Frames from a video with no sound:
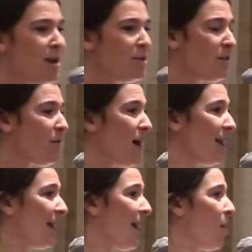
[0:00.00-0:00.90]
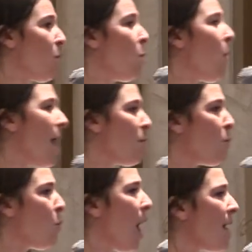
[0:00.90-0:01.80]
They're finding out what
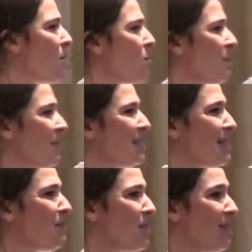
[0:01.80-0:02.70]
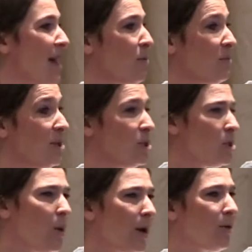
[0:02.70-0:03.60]
what would be something that would be
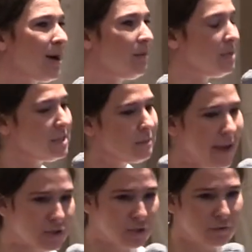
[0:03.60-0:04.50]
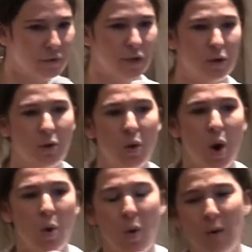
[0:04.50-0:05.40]
so incredibly special for you,
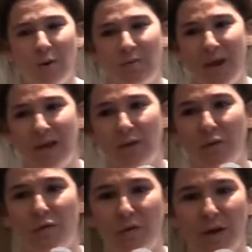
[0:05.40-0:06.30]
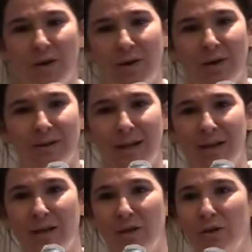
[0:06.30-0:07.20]
what would make you feel
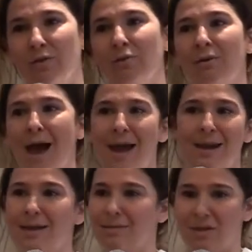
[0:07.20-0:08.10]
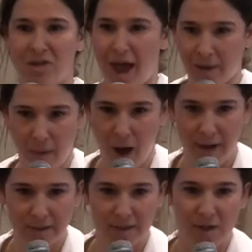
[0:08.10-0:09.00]
like you had hit the
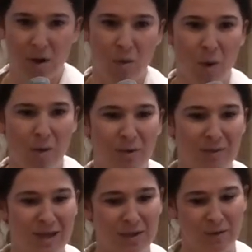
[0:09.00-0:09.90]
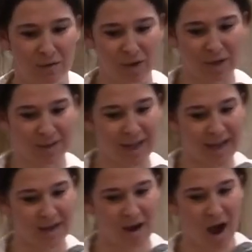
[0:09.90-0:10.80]
jackpot. What would make you feel
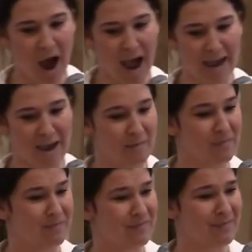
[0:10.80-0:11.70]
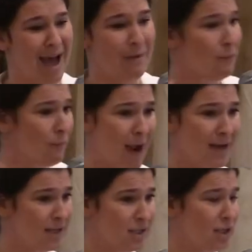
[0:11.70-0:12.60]
like I am that
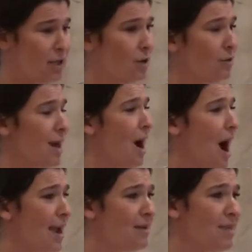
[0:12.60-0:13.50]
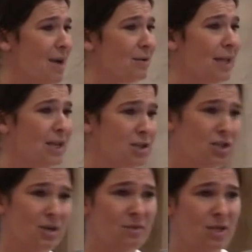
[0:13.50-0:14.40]
friend to you, that I am that
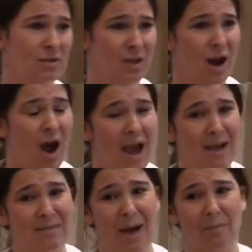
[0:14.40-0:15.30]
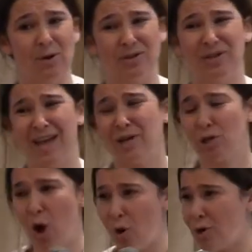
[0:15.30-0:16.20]
relationship to you, that I am that person that
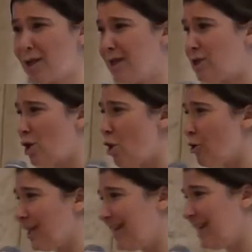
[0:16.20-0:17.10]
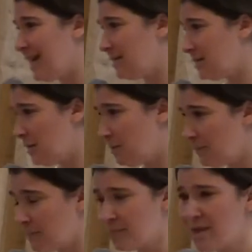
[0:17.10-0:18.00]
totally, totally gets you.
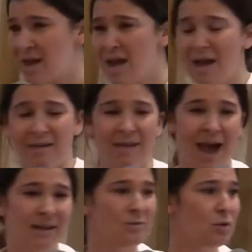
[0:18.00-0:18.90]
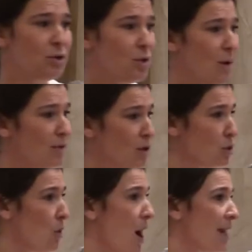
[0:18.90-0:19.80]
That is what they're doing. They're
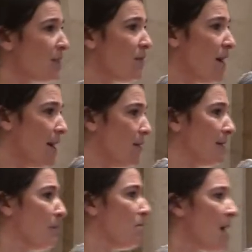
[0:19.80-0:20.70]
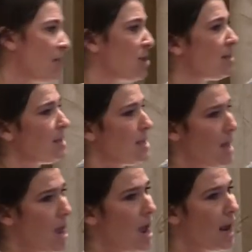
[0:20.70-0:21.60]
trying to find out as much as they
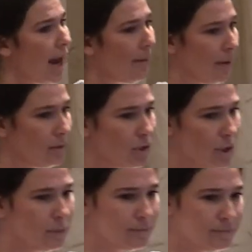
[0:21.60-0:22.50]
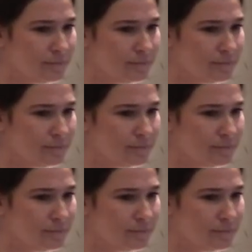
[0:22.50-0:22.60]
can about you.